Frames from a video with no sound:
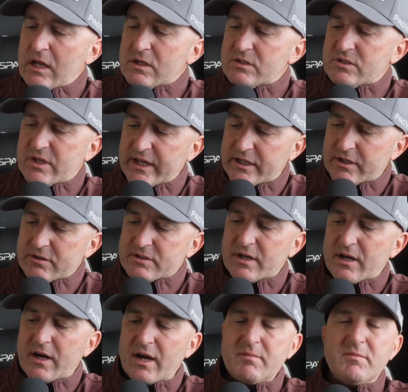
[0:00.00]
Take your
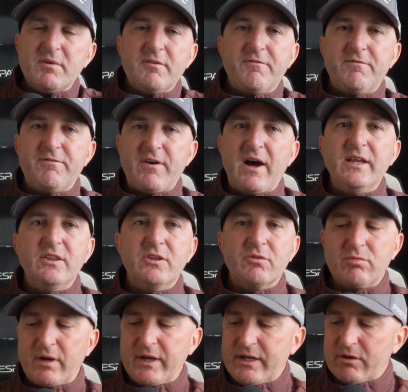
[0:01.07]
time, find the
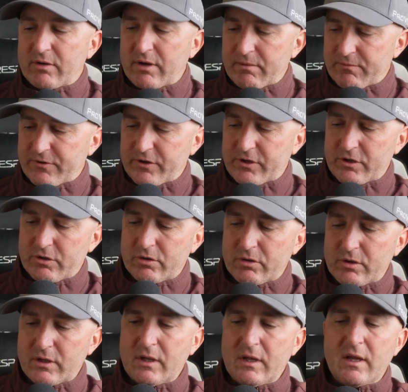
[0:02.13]
right grip for
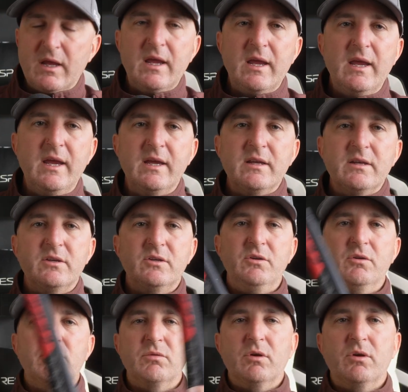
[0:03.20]
you, and
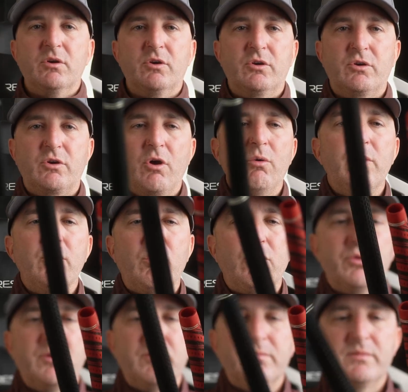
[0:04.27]
go and
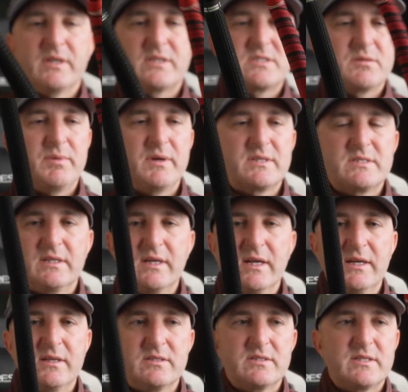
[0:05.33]
hold them. That's the best thing I
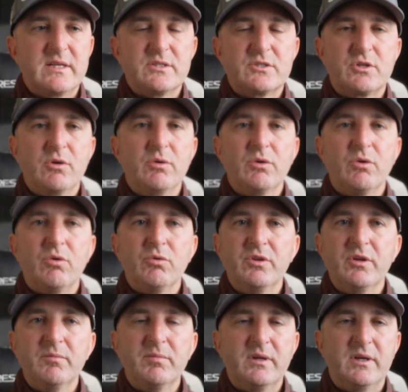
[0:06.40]
can say is go and hold
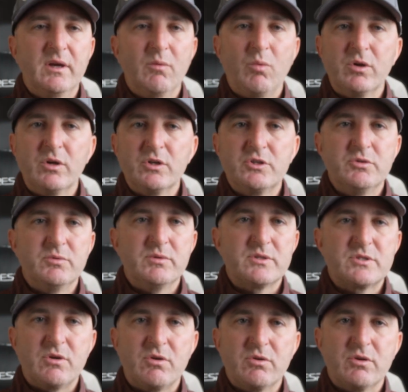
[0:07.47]
them, get one or two
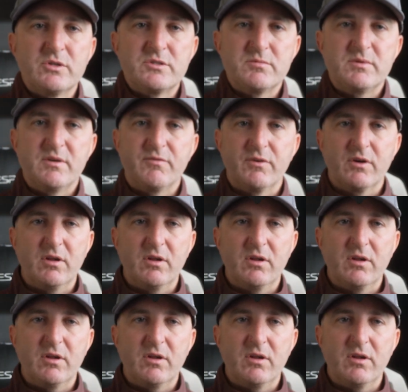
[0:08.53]
installed on some different